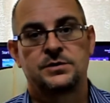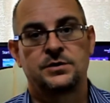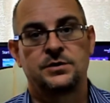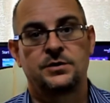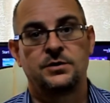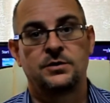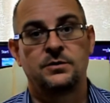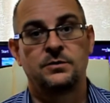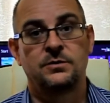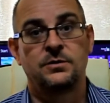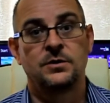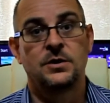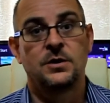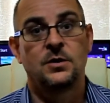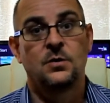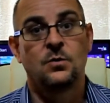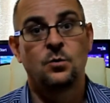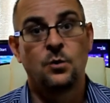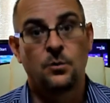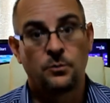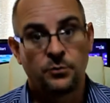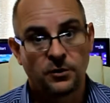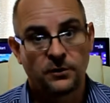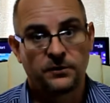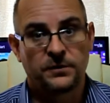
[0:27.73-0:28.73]
to
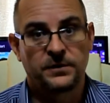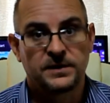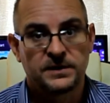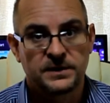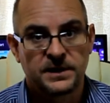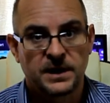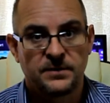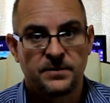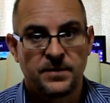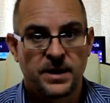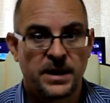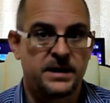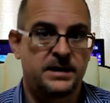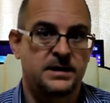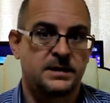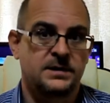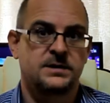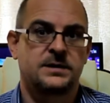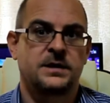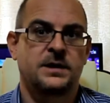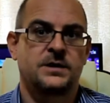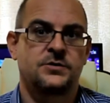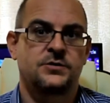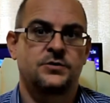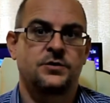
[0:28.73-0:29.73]
what profits they made
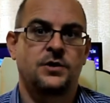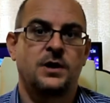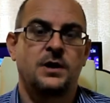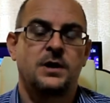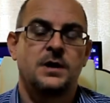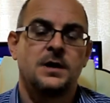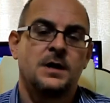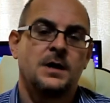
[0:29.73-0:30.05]
etc